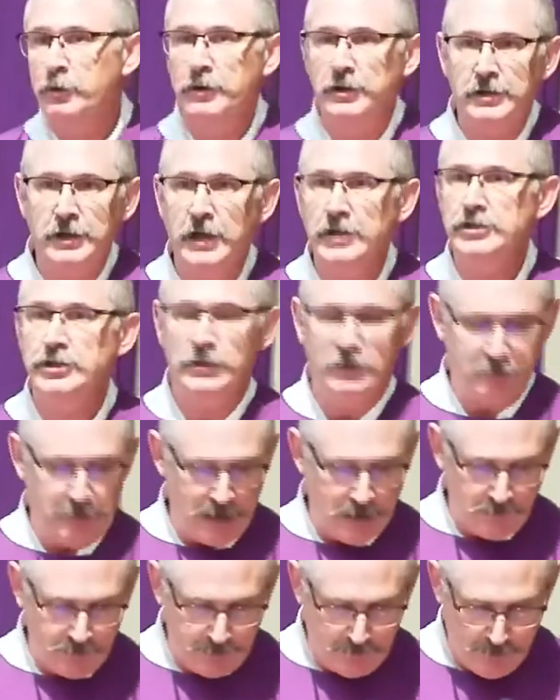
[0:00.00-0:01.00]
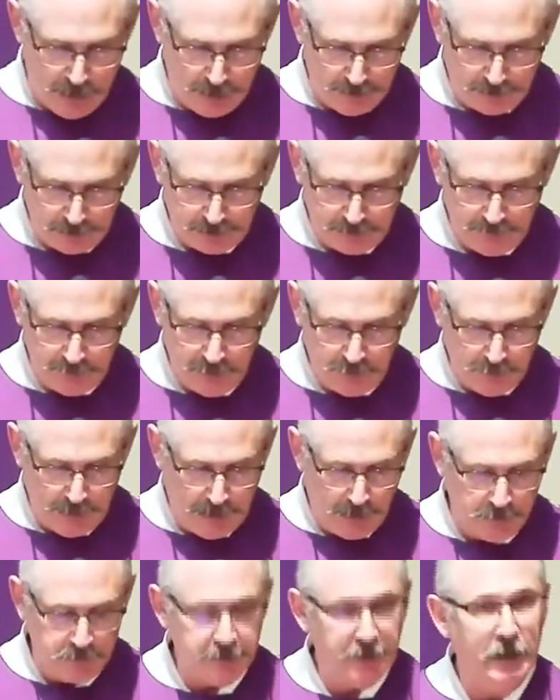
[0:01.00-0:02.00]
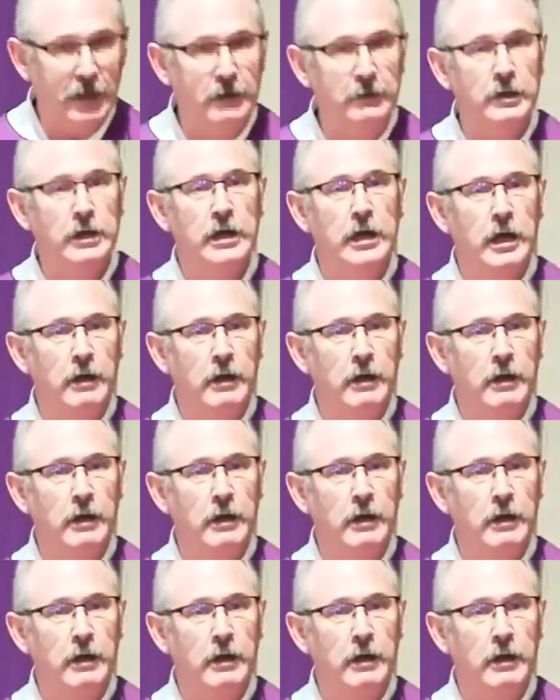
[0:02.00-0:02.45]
procession around the monastery grounds and then